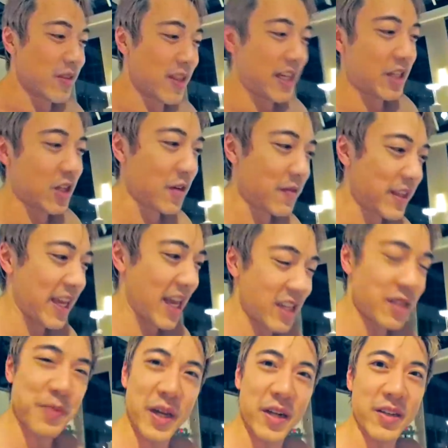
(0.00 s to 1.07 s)
letting go of the
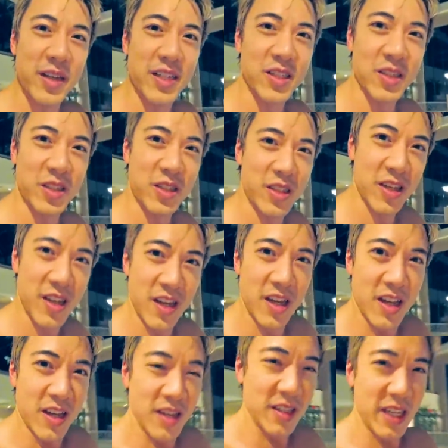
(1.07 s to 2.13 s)
gas pedal and just
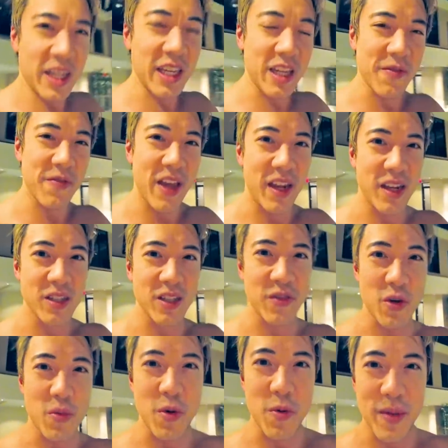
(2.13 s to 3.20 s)
taking advantage of
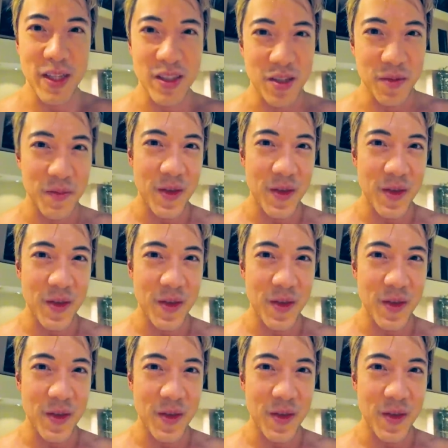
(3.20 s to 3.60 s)
your momentum.